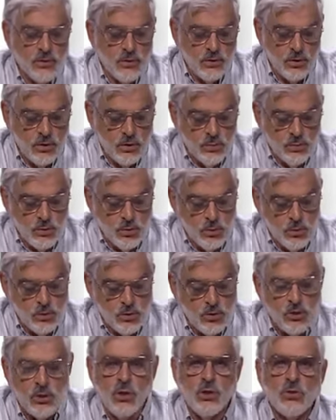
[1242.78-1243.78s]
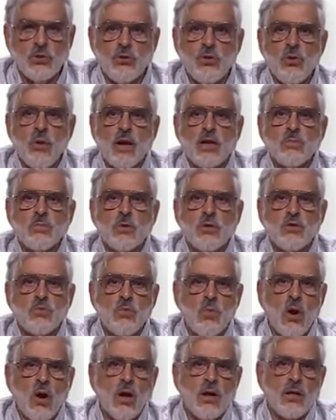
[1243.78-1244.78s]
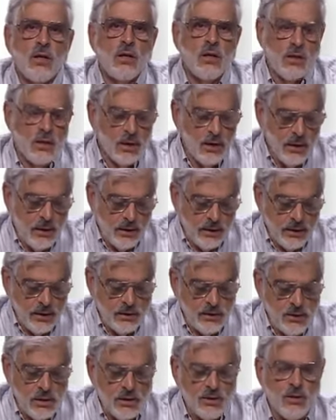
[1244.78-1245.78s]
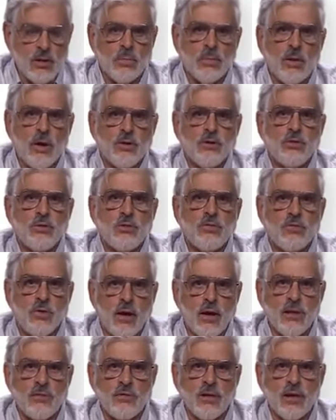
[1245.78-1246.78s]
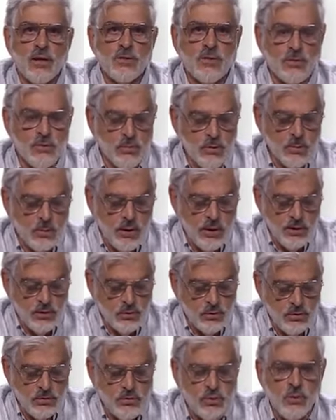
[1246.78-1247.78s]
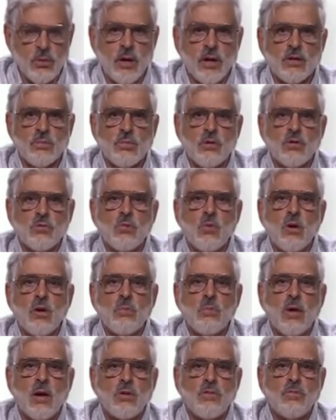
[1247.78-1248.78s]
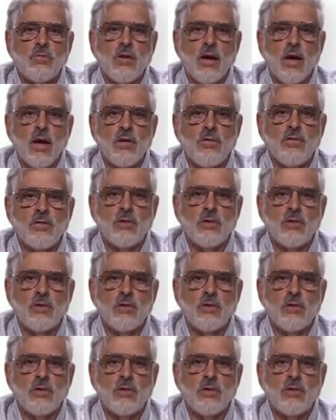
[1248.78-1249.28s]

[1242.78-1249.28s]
computes 2x plus 1, and again takes that modulo 5, takes the remainder of 2x plus 1 mod 5.